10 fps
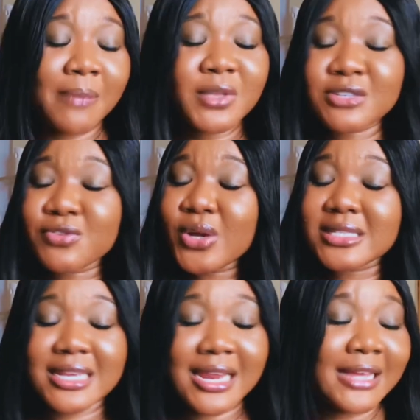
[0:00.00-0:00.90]
I'm not even
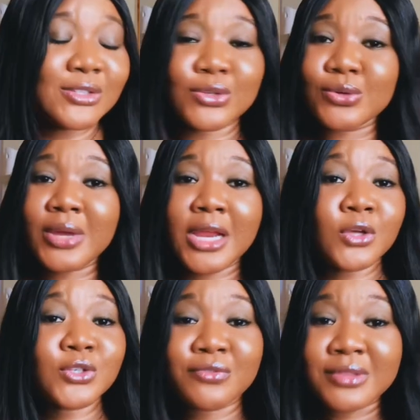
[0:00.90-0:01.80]
going to lie to you, a
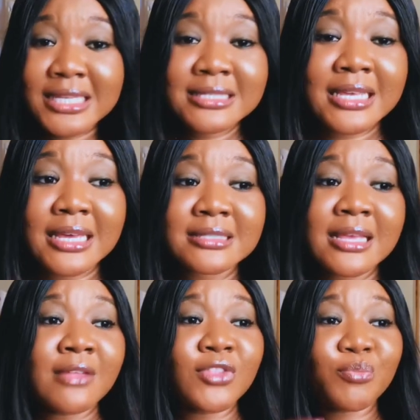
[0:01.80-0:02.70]
lot of these
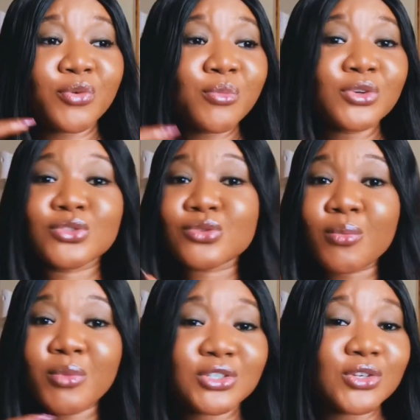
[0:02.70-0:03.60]
skits, they promote
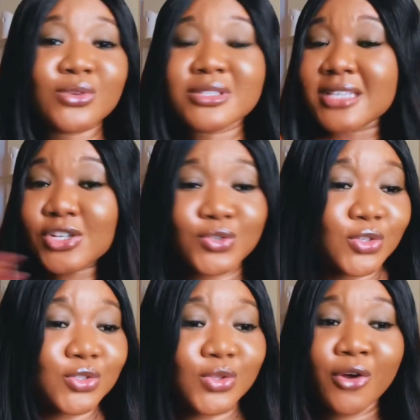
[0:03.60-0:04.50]
so much, you know,
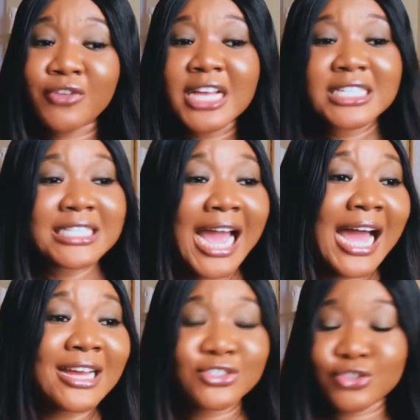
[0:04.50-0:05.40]
sexual stuff,
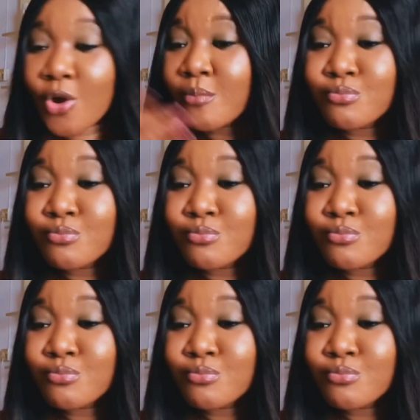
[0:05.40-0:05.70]
nyash,